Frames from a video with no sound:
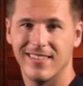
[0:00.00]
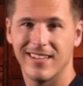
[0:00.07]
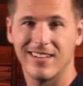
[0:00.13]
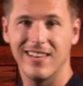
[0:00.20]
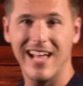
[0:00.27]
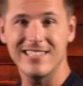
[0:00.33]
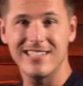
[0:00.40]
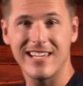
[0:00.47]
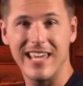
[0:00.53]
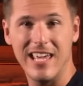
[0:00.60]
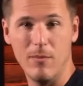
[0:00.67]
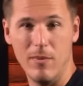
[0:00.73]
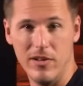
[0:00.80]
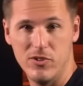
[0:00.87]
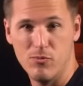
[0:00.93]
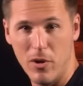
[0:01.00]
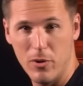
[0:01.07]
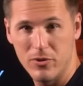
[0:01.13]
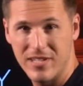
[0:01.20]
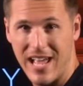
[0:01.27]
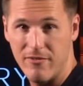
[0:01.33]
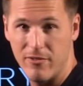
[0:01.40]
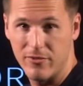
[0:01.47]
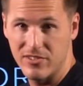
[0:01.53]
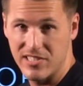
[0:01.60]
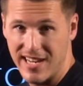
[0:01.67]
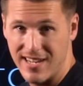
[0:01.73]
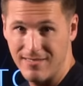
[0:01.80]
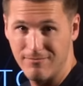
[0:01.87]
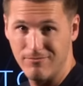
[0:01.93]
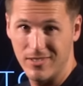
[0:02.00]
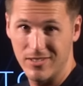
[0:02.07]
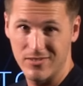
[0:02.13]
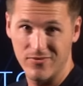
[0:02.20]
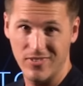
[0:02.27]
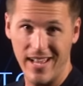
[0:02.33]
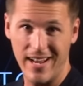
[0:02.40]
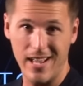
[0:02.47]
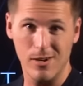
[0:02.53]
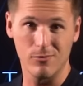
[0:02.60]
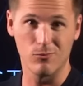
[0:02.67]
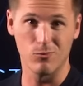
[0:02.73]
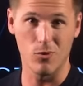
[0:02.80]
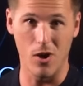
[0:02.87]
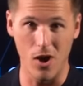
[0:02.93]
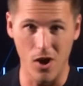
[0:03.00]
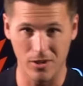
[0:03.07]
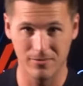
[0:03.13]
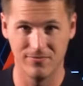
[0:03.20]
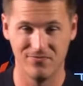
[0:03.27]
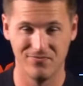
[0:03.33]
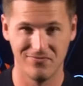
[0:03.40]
The classic image most have of Satan is flat out wrong.